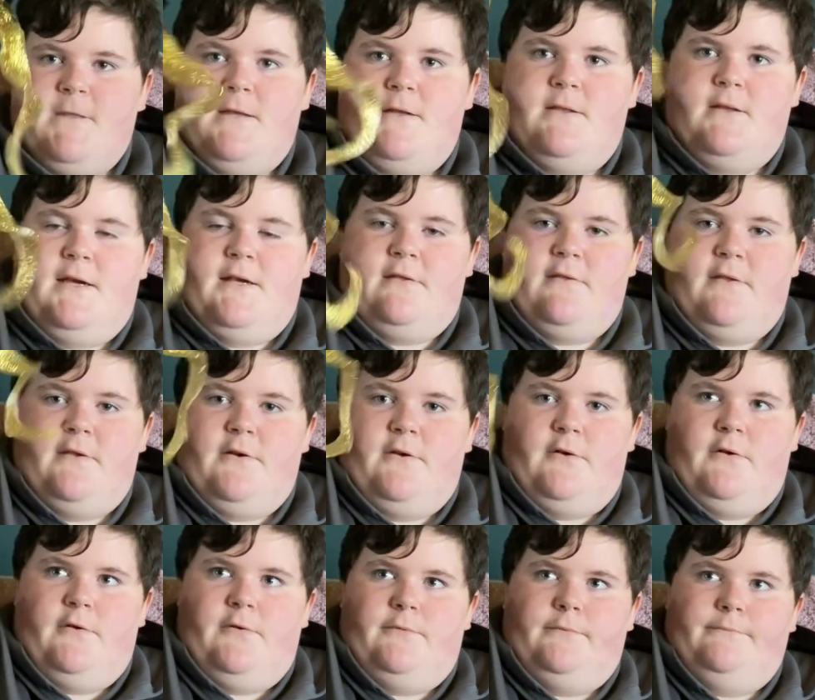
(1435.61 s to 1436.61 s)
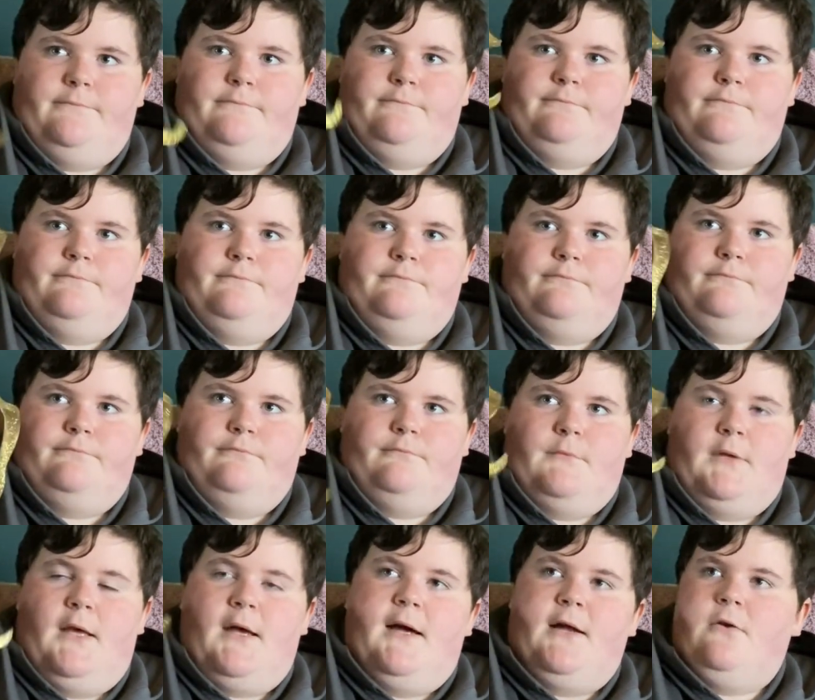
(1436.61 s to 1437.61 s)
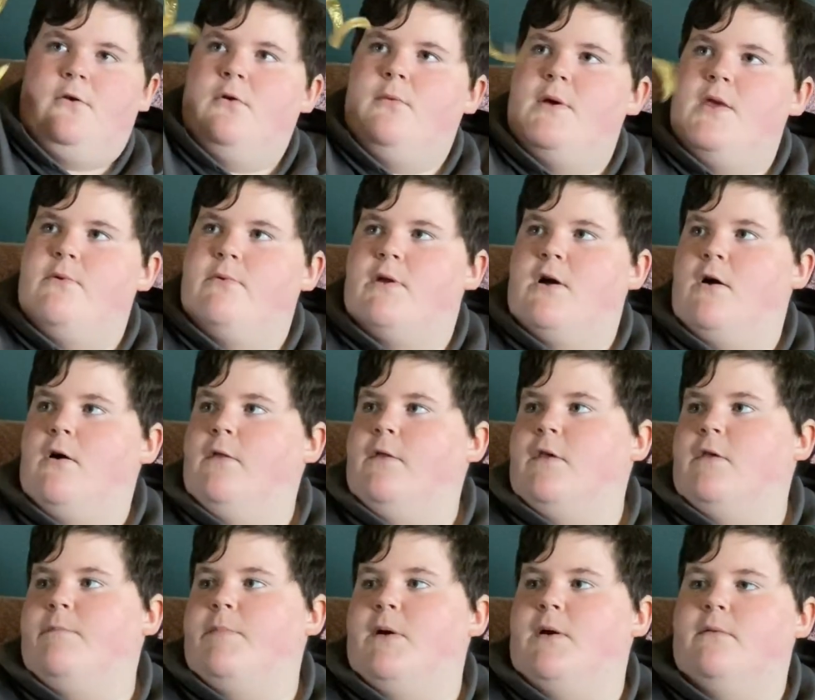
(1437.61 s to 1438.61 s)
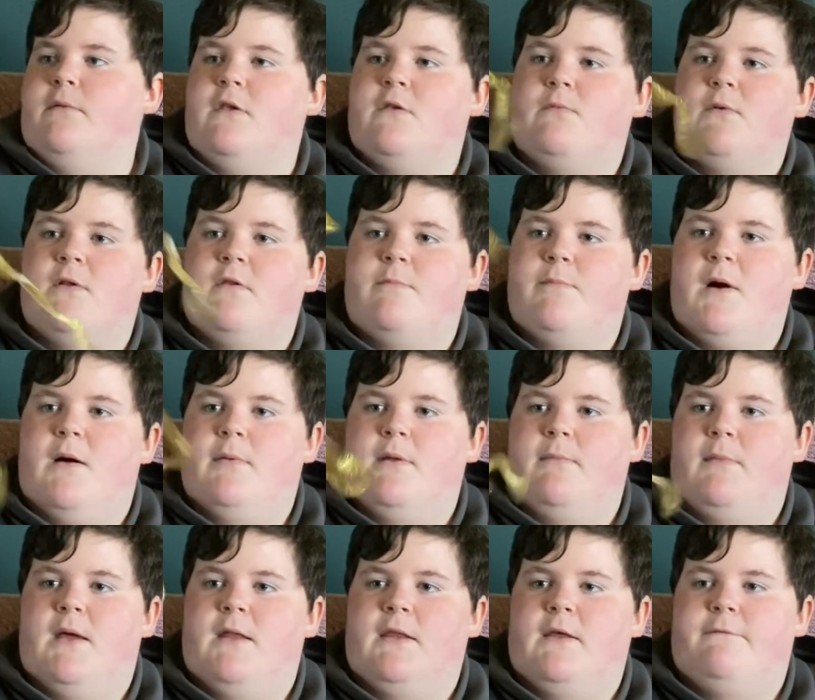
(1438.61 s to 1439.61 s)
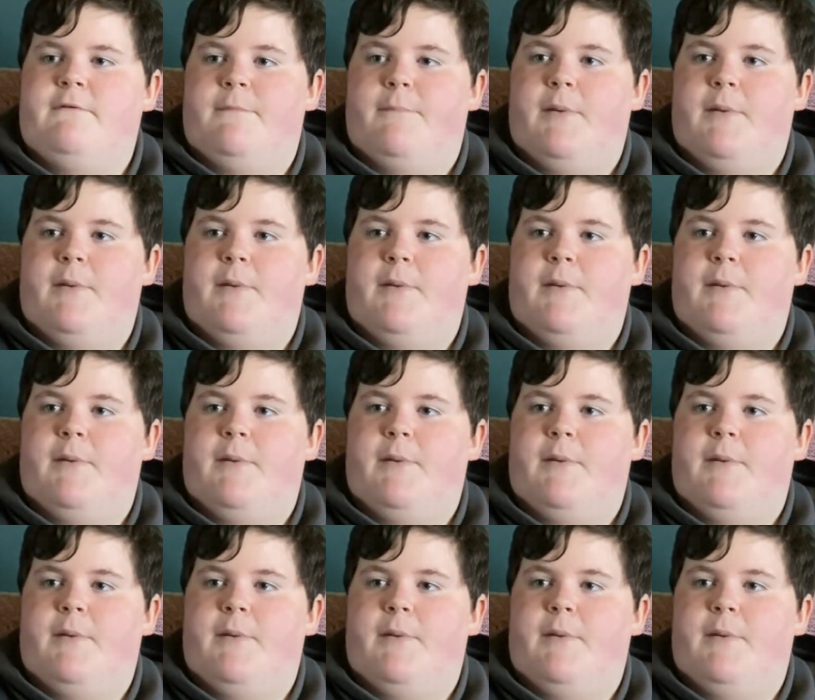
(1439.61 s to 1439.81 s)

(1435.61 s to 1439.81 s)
Nice little, I don't know what you'd call these, but this one's probably mainly for